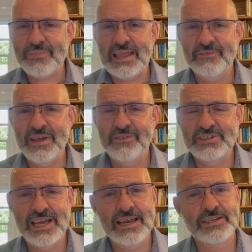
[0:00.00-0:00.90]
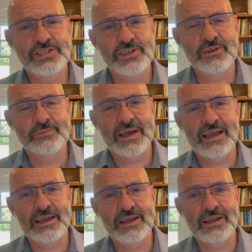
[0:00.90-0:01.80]
If I've challenged you
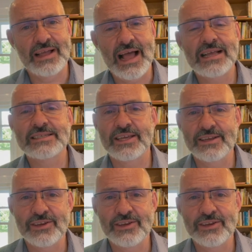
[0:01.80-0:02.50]
by asking